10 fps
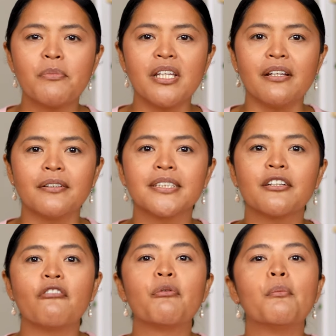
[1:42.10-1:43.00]
meanings
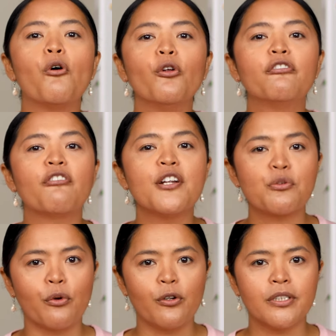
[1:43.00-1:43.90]
come from old
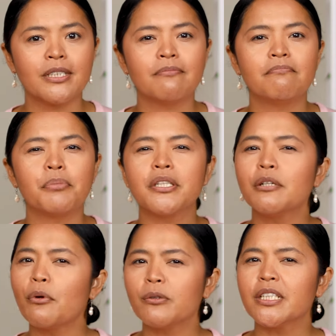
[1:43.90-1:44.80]
French words, but they
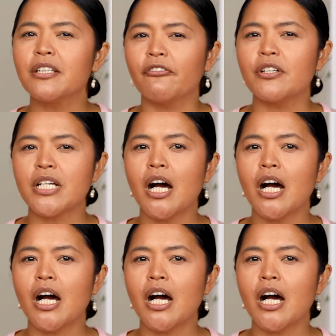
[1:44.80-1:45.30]
arose at different